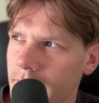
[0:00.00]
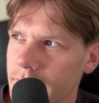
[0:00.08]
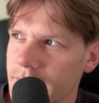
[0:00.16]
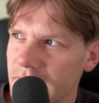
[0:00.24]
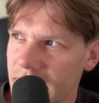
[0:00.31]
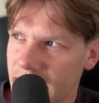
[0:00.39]

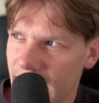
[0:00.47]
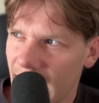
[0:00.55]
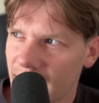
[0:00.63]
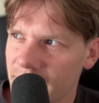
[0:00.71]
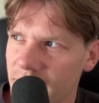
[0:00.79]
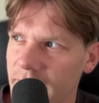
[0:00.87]
seated
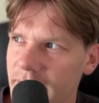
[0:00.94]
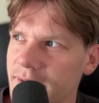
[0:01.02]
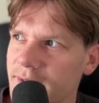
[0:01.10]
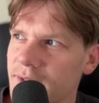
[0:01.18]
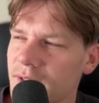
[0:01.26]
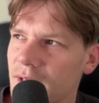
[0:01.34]
calf
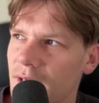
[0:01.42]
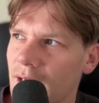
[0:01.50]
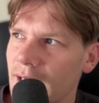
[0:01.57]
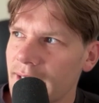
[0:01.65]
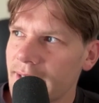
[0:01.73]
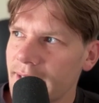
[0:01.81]
raise.
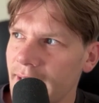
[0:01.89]
I